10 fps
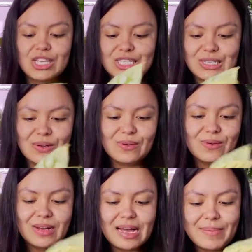So
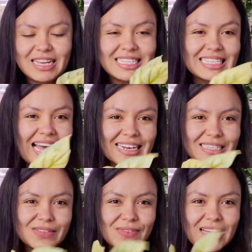am I
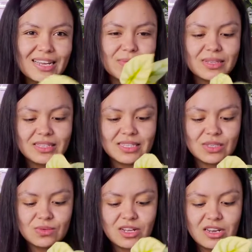satisfied with
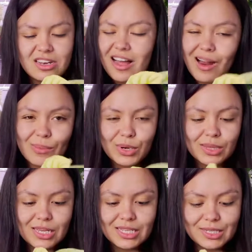this one? Not
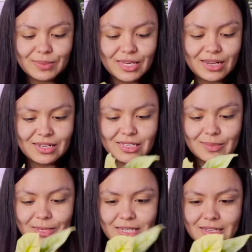really, to be honest,
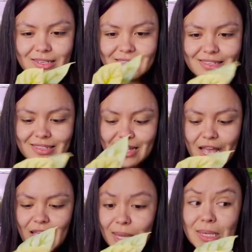because
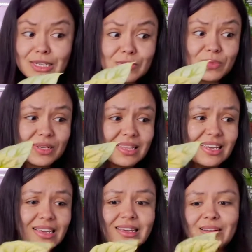it looks
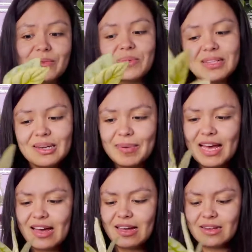really, really
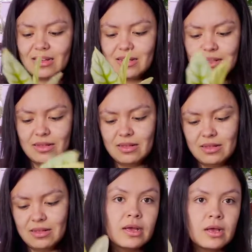bad.
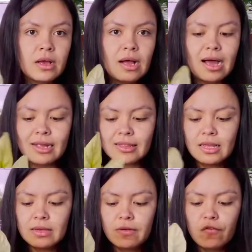I
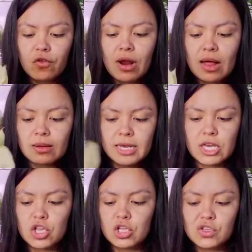think for
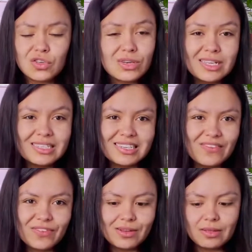alocasias, you can
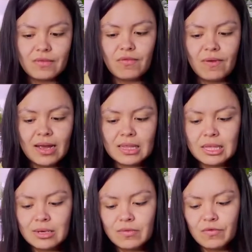definitely find
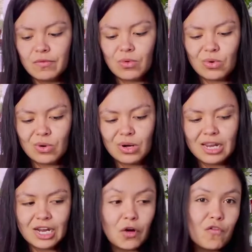them for
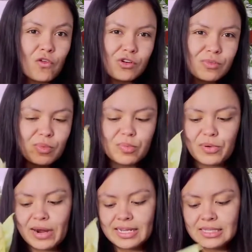like affordable
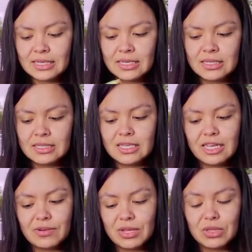prices
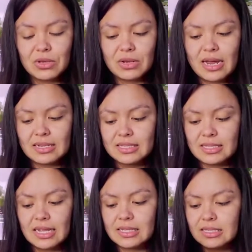here in the United
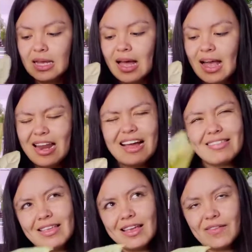States. And I
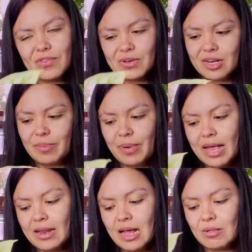think if you're gonna buy
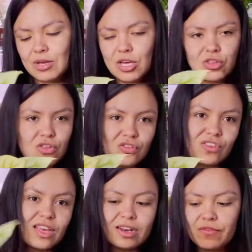an alocasia, just
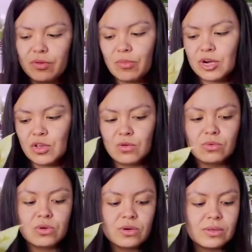get it from where you
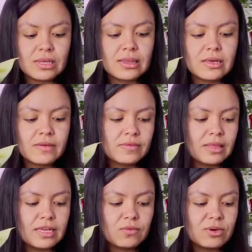currently live,
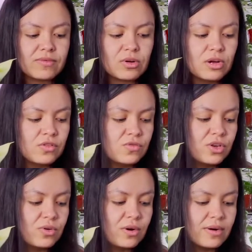like whatever country
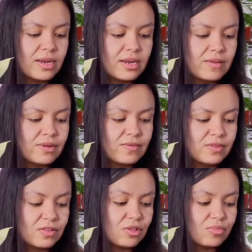you are in, even if
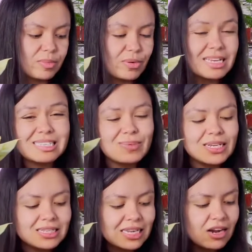it's a little bit pricey,
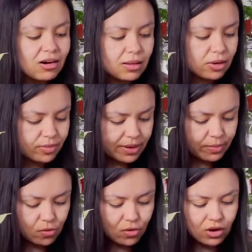because they are a little bit
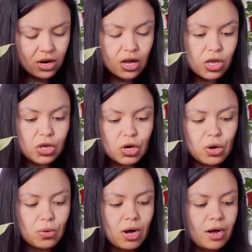more, you know,